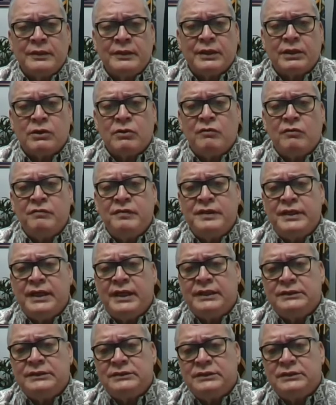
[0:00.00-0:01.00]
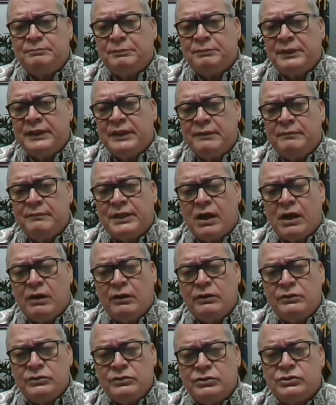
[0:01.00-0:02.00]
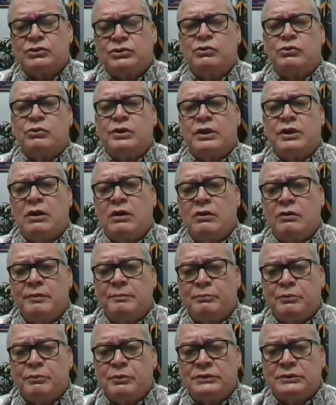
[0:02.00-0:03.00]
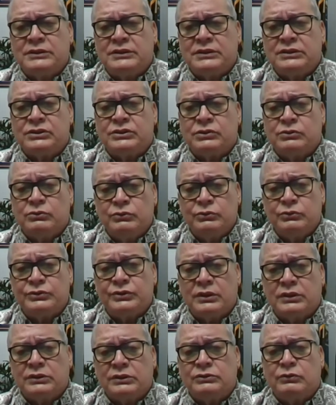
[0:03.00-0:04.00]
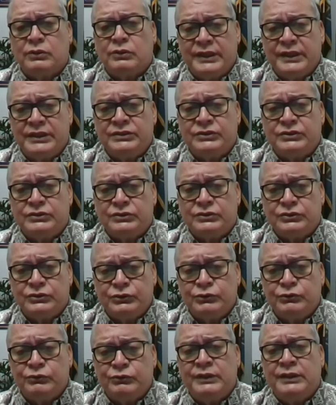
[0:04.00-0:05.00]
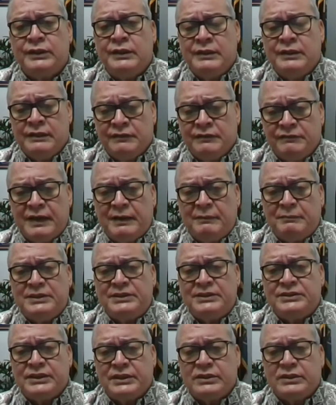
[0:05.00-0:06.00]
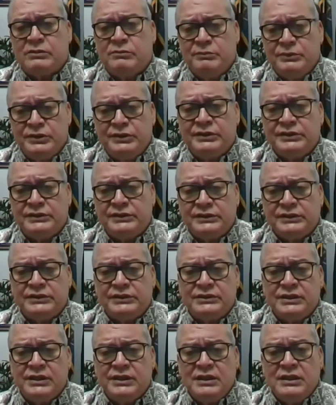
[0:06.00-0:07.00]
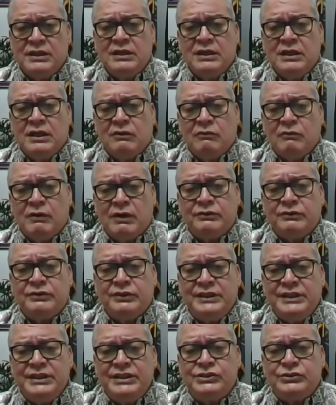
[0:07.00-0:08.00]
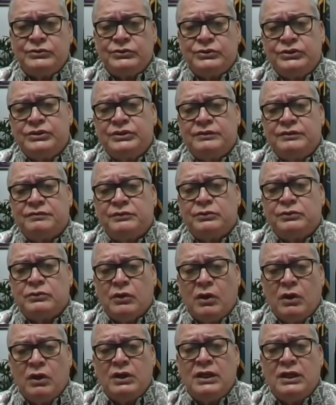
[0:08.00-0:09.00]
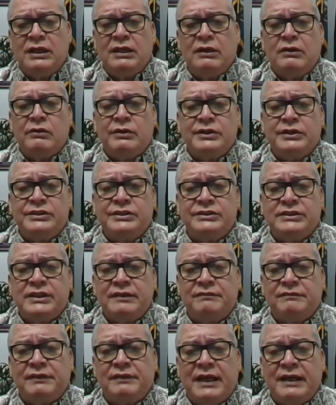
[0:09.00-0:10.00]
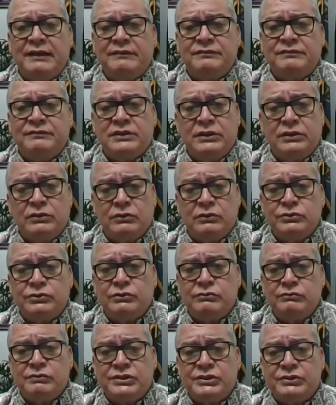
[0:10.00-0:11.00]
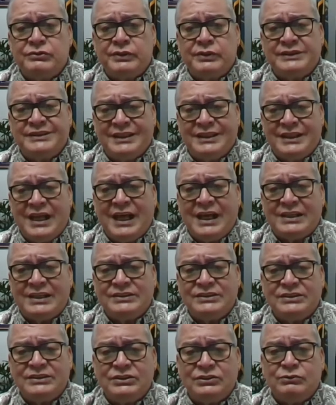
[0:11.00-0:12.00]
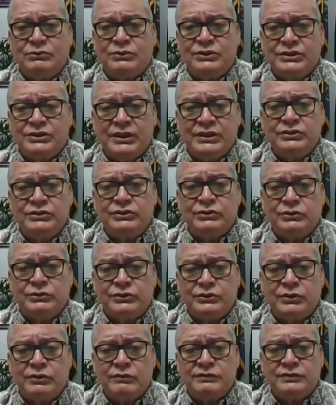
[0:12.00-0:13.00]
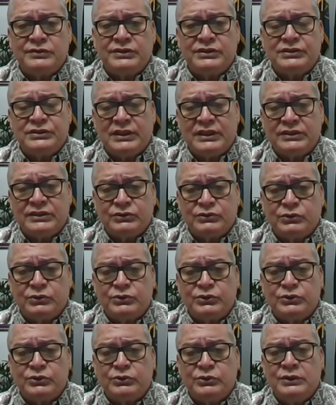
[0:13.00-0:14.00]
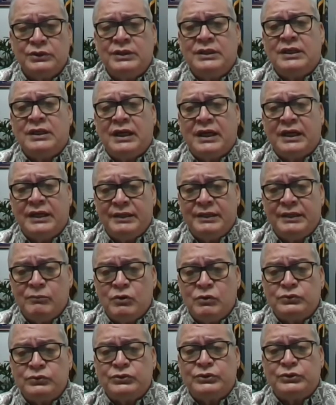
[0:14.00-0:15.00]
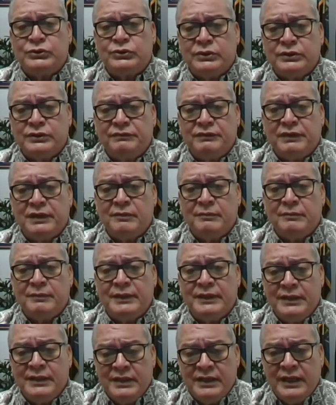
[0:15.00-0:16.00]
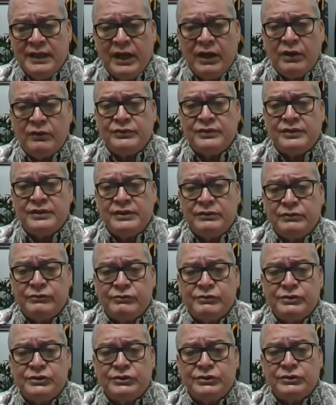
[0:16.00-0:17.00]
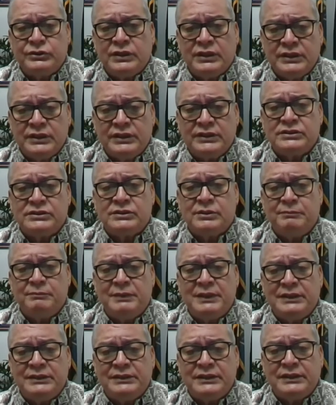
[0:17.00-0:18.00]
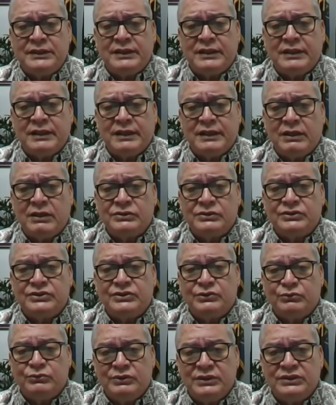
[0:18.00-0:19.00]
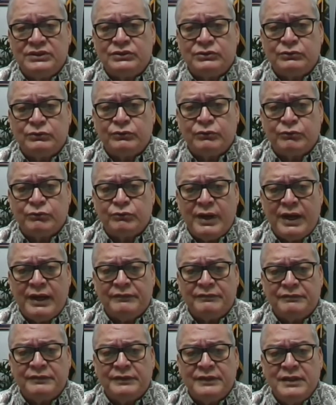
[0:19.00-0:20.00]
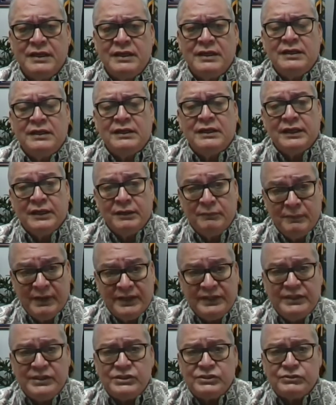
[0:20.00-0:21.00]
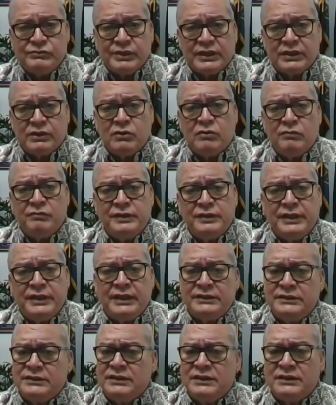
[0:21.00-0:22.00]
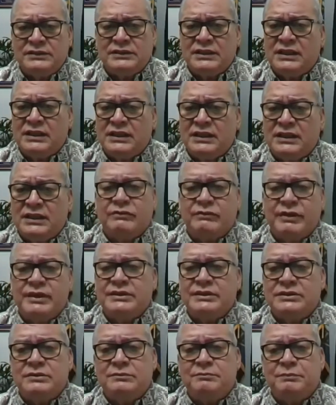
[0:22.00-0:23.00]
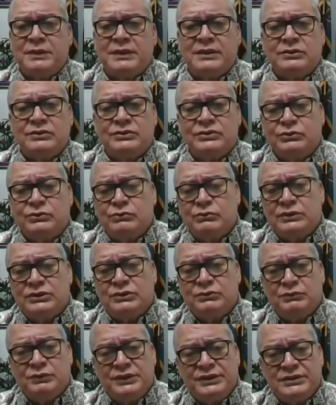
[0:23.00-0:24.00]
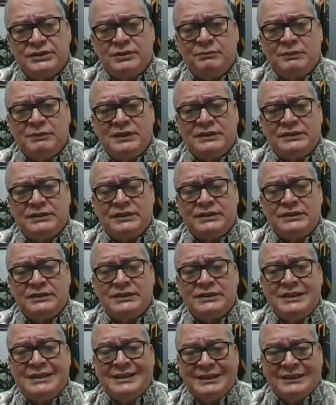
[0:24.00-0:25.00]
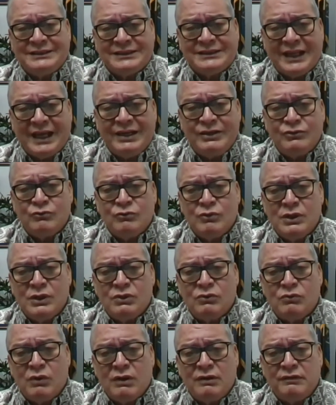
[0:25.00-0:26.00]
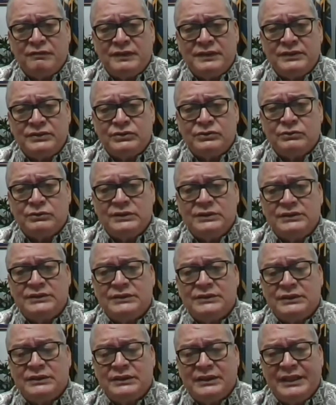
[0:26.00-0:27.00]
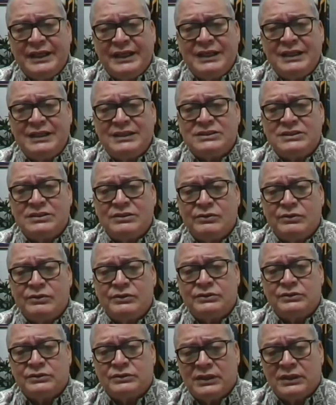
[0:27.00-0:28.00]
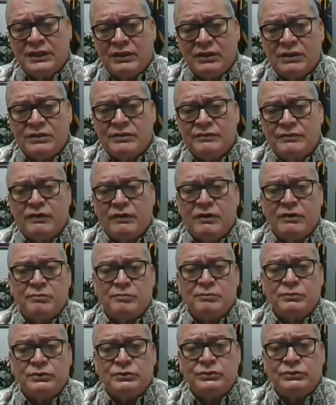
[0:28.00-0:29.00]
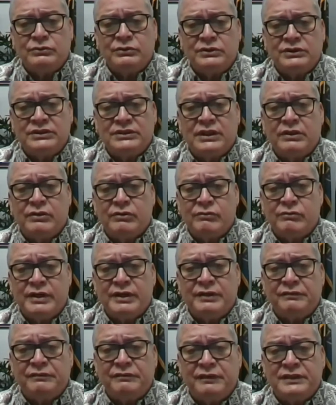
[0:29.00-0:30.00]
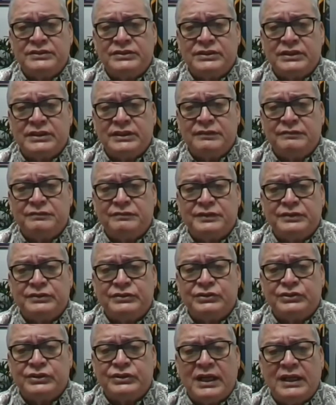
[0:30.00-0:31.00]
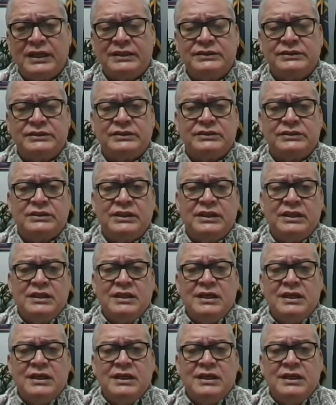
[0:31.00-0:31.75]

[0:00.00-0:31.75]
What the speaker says: The COVID-19 pandemic underscored how important schools are to our nation's children, families, and communities. While the initial shift to online learning saved lives, it also restricted access to essential services like social and emotional development, healthy nutrition, and the stability that allows students to thrive. In my district, COVID-19 has had the greatest impact on students with disabilities, Title I qualified students, English learners, and other vulnerable students that already face significant challenges.